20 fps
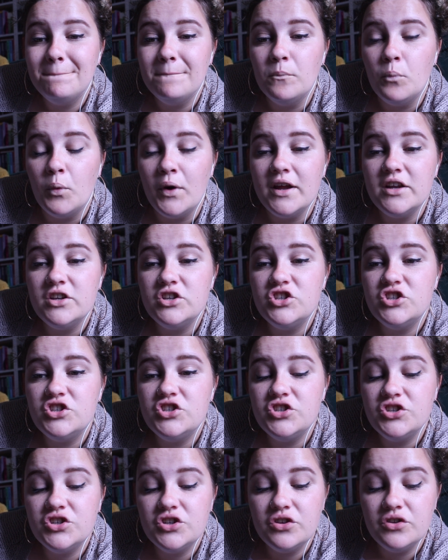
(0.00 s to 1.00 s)

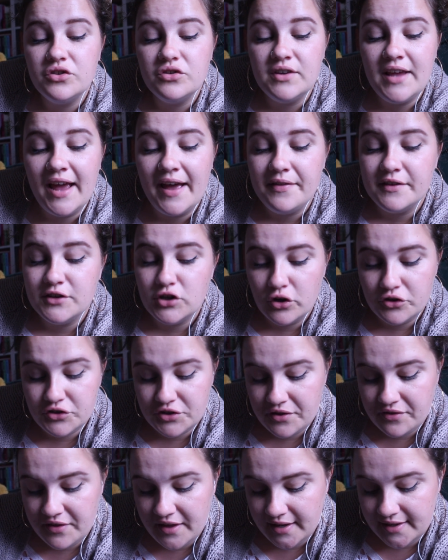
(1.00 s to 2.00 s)
which, yeah, the doctor
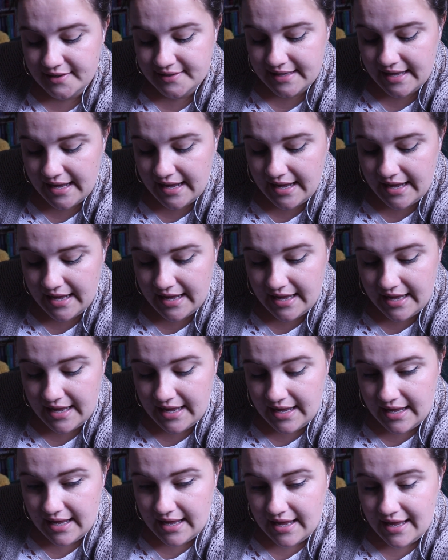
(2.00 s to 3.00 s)
thinks that
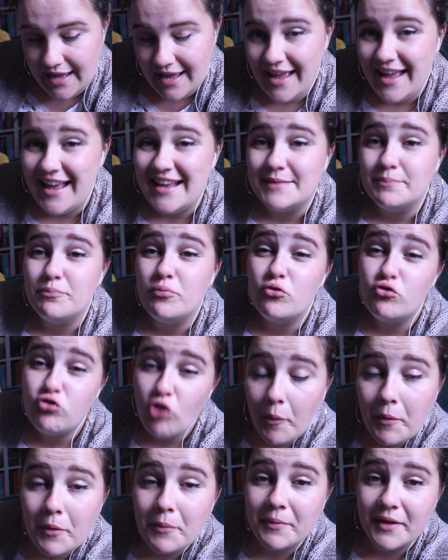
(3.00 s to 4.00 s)
it's
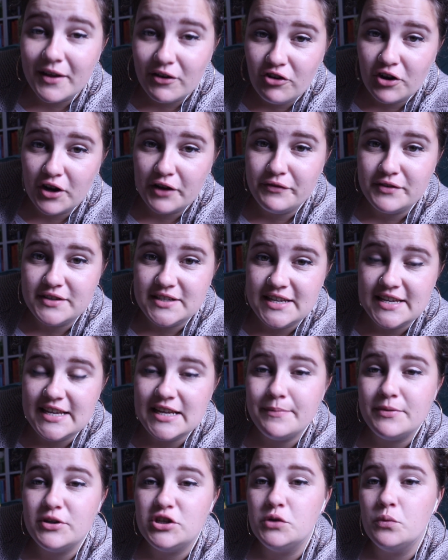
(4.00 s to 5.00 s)
probably chronic fatigue,
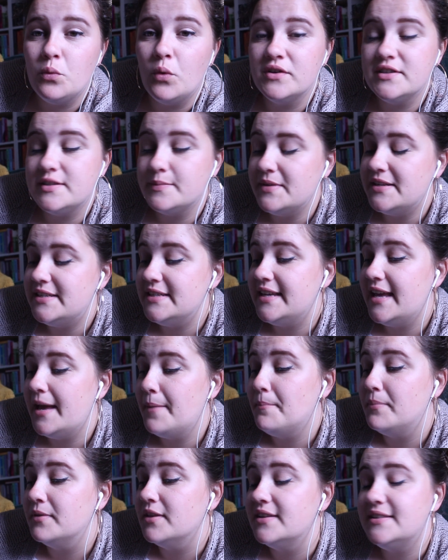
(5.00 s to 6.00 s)
but she wants me to
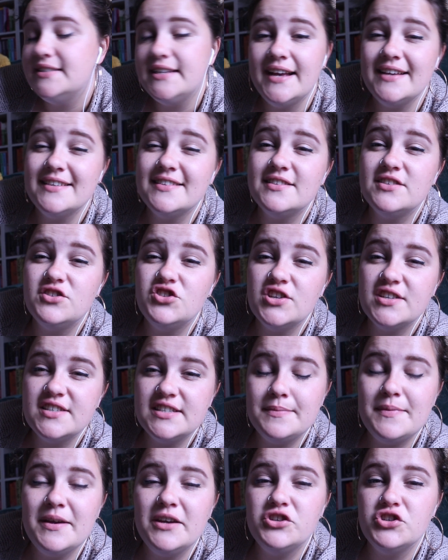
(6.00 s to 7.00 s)
get blood tests just
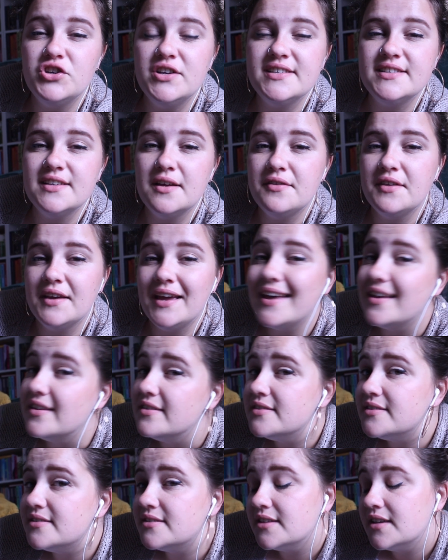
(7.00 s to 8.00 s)
to make sure it's nothing
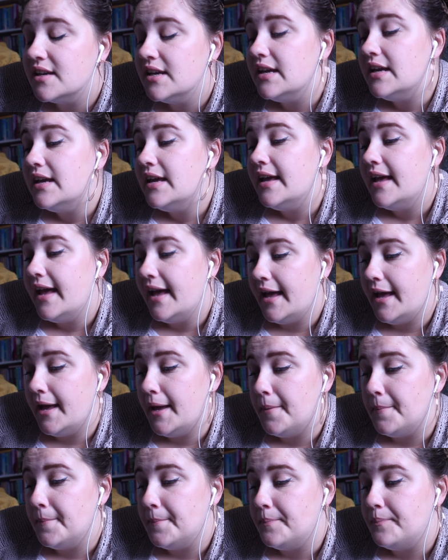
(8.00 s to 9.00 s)
else.
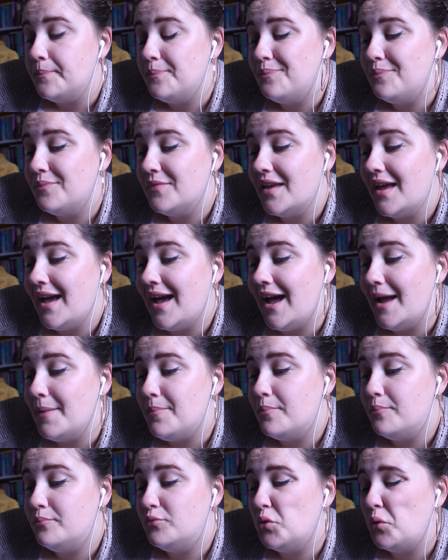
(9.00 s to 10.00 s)
I
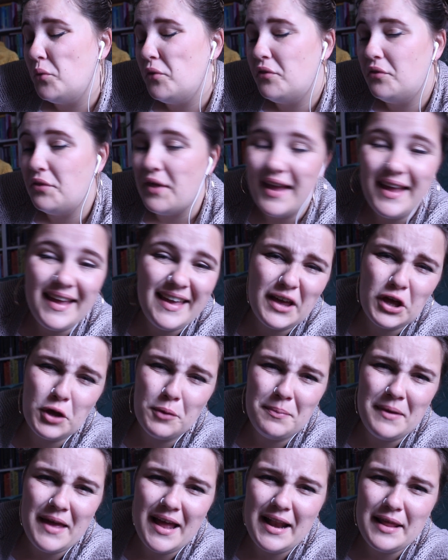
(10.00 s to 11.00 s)
don't think it could
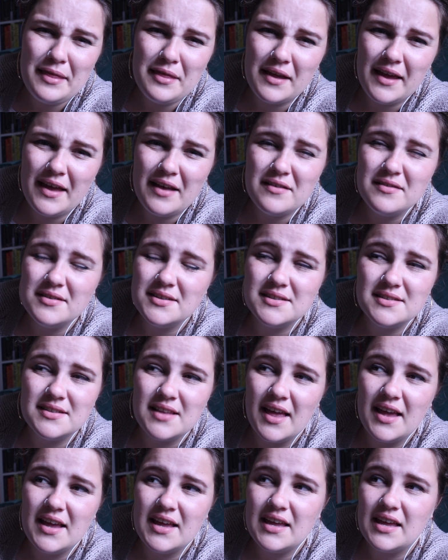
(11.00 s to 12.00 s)
be anything else,
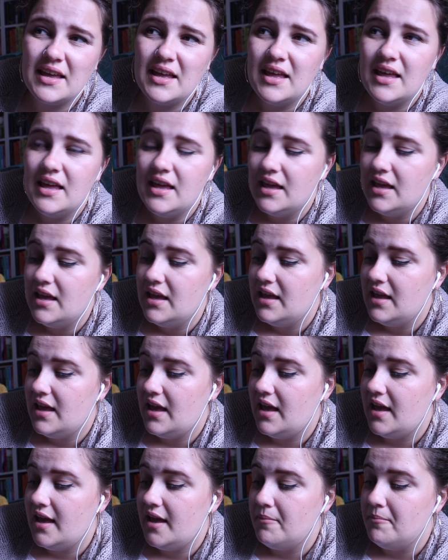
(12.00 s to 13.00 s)
like,
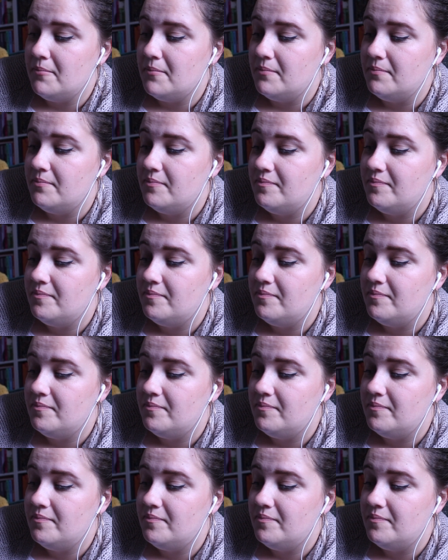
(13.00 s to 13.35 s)
yeah,